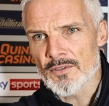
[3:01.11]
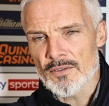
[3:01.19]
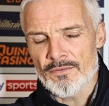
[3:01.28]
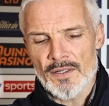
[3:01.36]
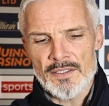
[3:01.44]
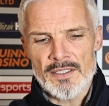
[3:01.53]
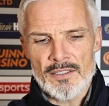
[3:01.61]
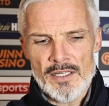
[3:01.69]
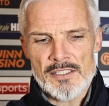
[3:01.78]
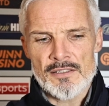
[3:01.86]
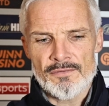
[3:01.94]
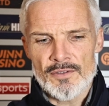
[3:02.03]
Very
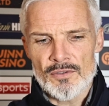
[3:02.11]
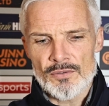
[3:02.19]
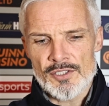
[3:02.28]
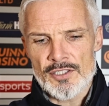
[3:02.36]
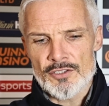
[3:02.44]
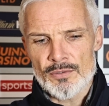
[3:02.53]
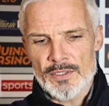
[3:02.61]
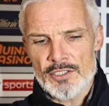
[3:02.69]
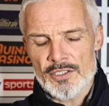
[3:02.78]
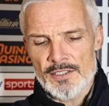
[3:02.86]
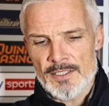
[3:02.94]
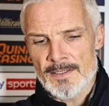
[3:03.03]
aggressive in those
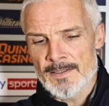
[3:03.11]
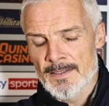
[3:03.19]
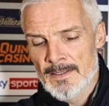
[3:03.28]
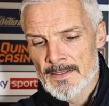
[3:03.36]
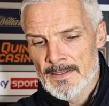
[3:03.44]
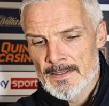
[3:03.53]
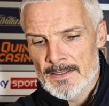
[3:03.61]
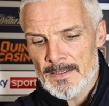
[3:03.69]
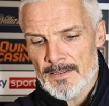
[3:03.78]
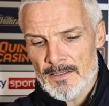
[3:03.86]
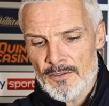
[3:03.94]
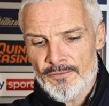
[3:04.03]
situations, and
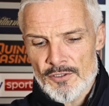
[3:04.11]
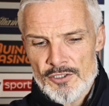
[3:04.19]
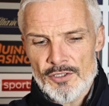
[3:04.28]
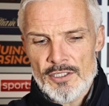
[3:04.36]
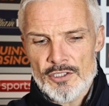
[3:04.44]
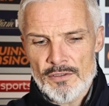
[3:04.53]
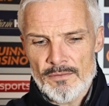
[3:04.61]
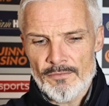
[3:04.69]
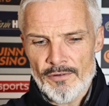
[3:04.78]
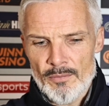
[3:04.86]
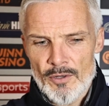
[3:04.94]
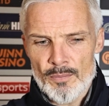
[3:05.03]
I think the frustration
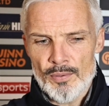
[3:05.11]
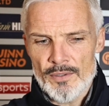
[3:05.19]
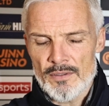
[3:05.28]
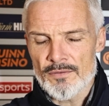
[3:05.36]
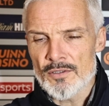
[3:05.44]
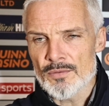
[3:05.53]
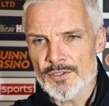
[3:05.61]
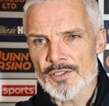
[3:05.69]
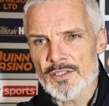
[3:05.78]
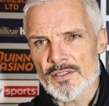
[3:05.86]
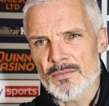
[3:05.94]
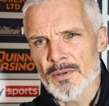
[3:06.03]
from our point of view is
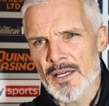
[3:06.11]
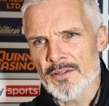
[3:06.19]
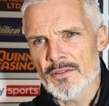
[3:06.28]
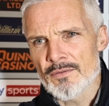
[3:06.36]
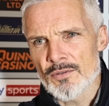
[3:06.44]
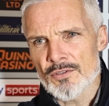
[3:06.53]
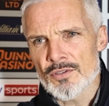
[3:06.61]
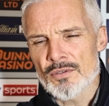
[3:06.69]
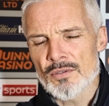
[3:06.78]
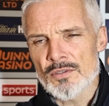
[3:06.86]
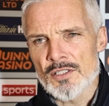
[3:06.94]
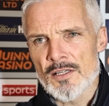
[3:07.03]
just the manner of those 2
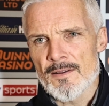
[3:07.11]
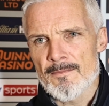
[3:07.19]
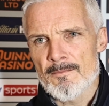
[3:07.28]
goals.